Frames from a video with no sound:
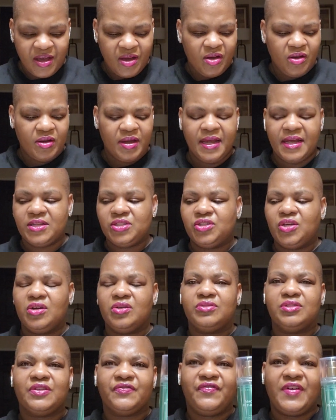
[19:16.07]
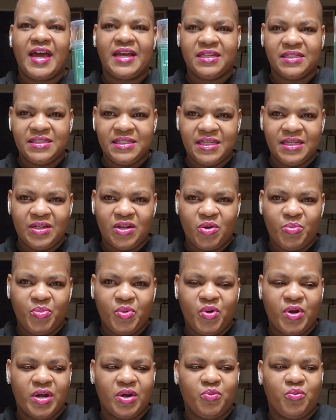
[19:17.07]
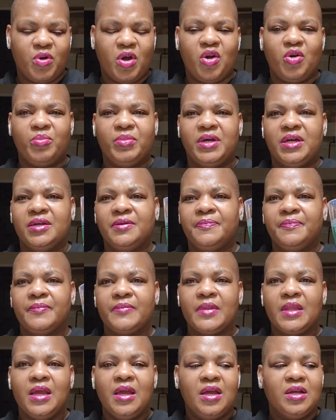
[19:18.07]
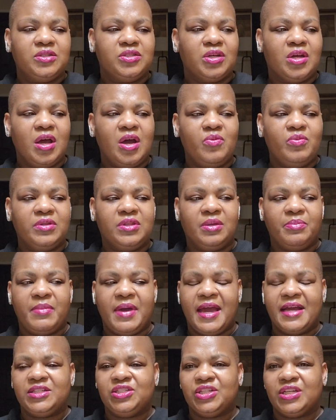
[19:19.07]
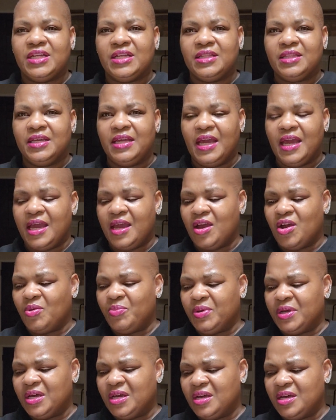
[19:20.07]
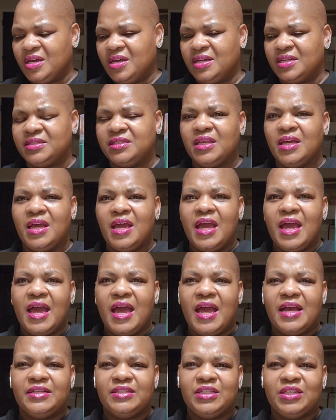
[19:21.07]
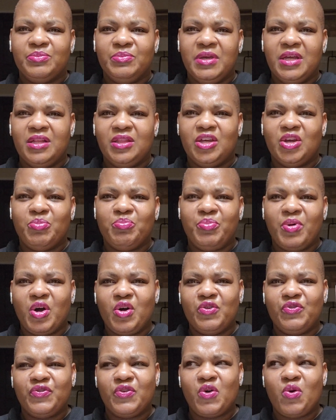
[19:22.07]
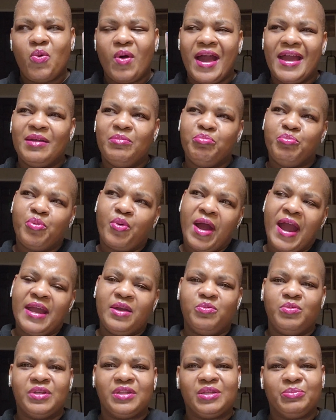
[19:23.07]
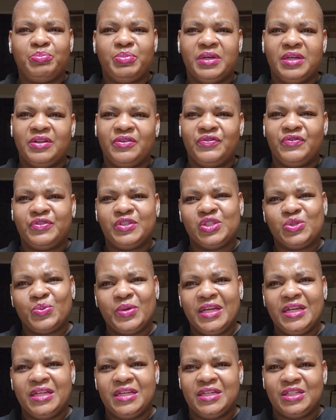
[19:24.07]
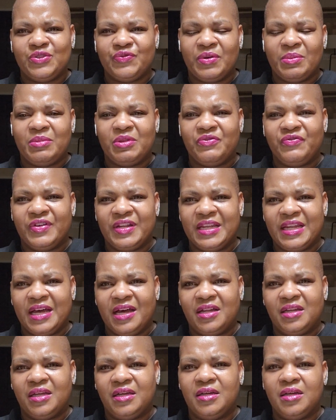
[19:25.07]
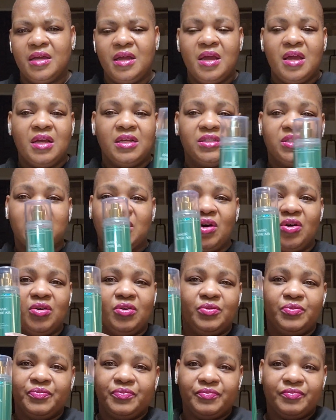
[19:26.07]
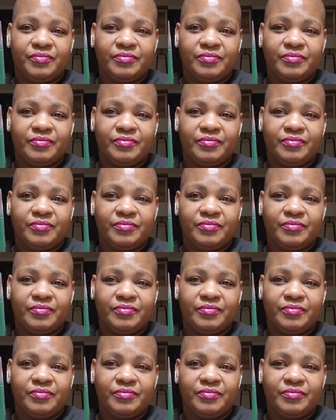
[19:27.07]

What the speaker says: Okay, I chose the Valentino Born Aroma to go with the Magic in the Air because, to me, they're both quite bright with a bit of sweetness from the vanilla. So